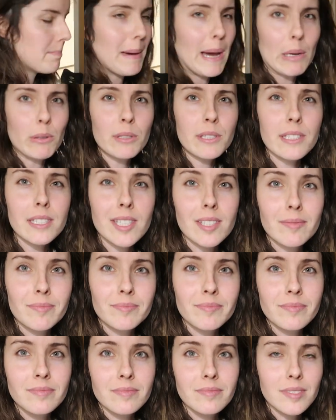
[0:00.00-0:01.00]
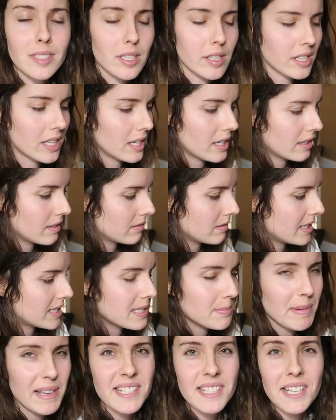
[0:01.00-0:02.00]
Mouse, so that
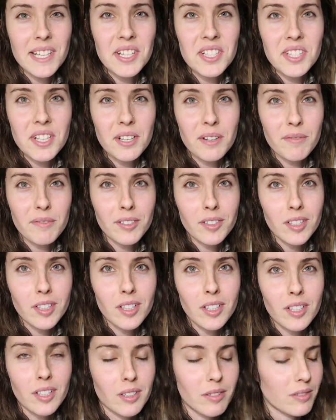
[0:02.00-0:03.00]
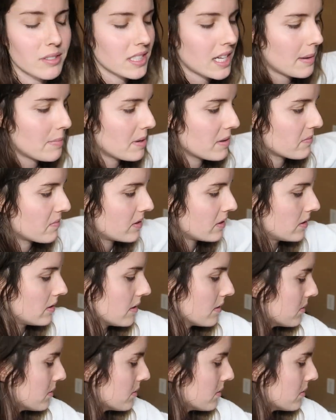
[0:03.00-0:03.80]
it makes it easier for typing up field